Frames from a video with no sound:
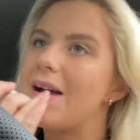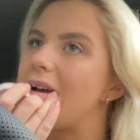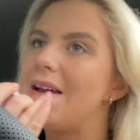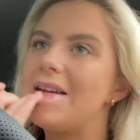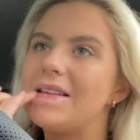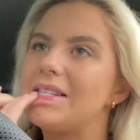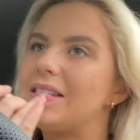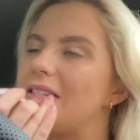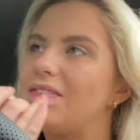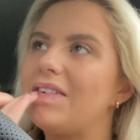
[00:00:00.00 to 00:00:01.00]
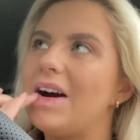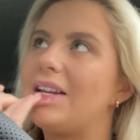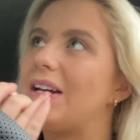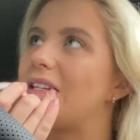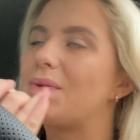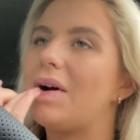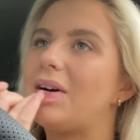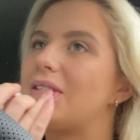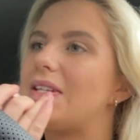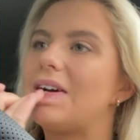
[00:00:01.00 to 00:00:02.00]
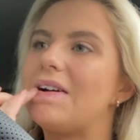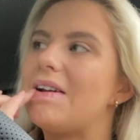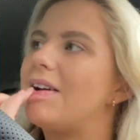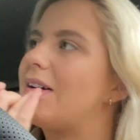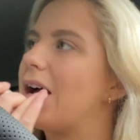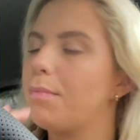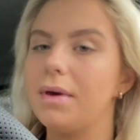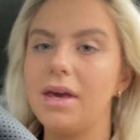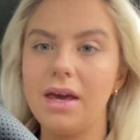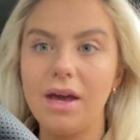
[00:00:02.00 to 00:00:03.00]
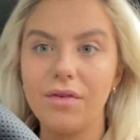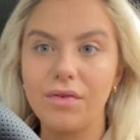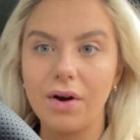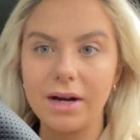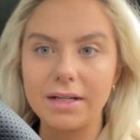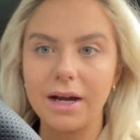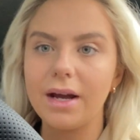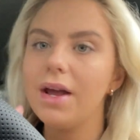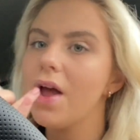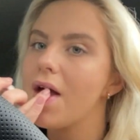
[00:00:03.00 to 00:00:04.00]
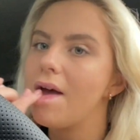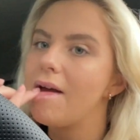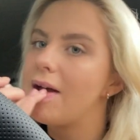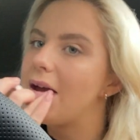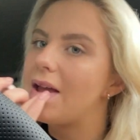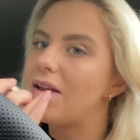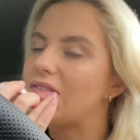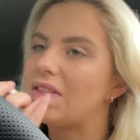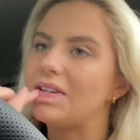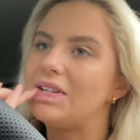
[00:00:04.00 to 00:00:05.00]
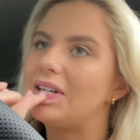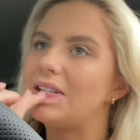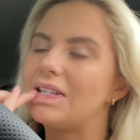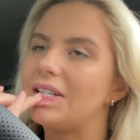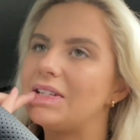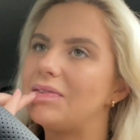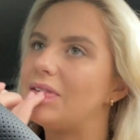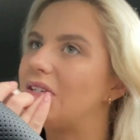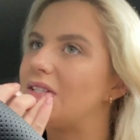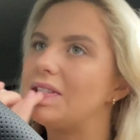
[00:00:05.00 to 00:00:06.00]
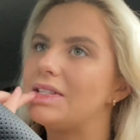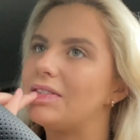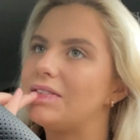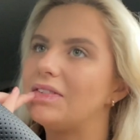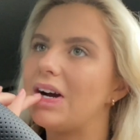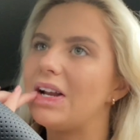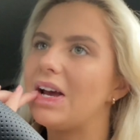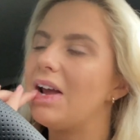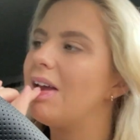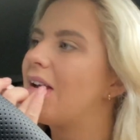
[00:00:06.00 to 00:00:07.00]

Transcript: It's Friday as well, so happy Friday, even though you guys ain't gonna be watching this on a Friday.